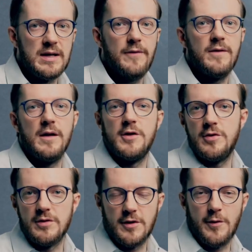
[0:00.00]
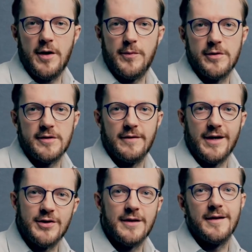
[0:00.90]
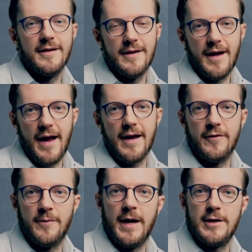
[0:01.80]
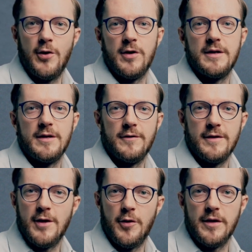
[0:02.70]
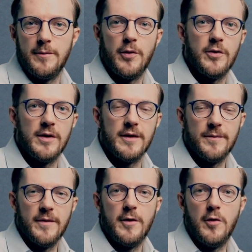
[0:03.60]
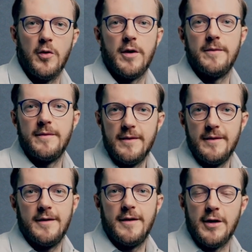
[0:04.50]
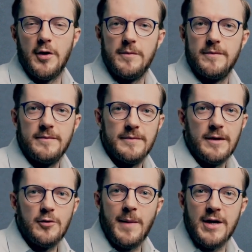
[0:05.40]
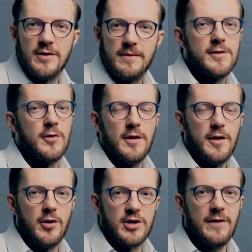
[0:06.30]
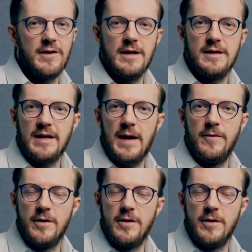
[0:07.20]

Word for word: definitely choose cryopreservation if my alternative is only burial or, you know, cremation. So longevity, escape